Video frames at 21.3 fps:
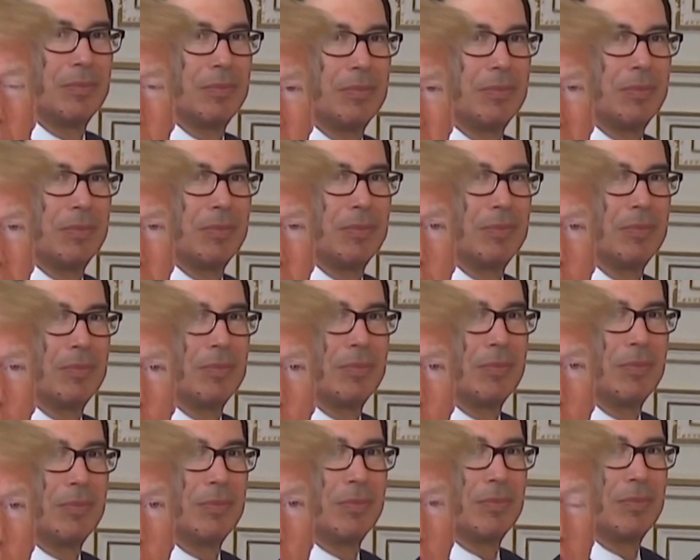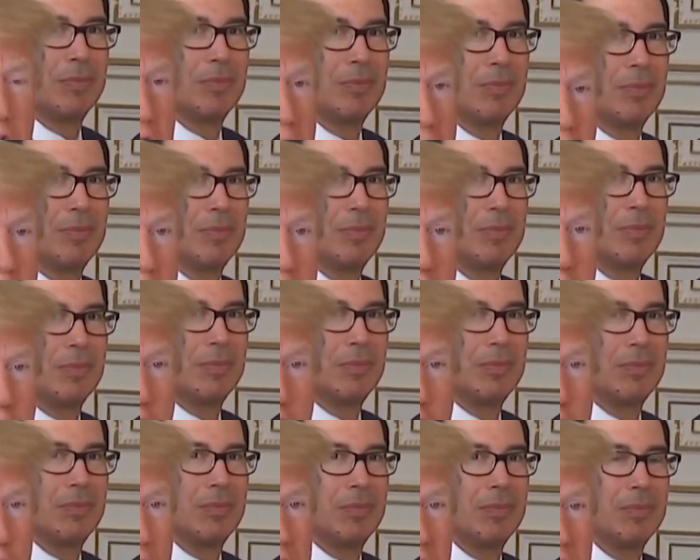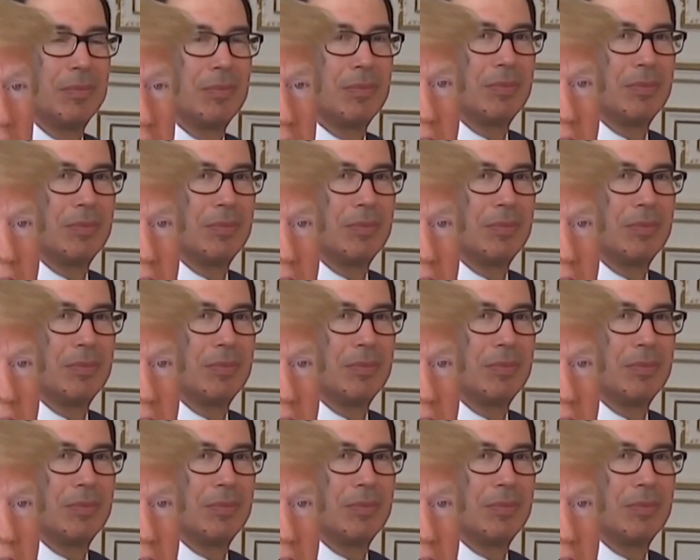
The person shown says nothing.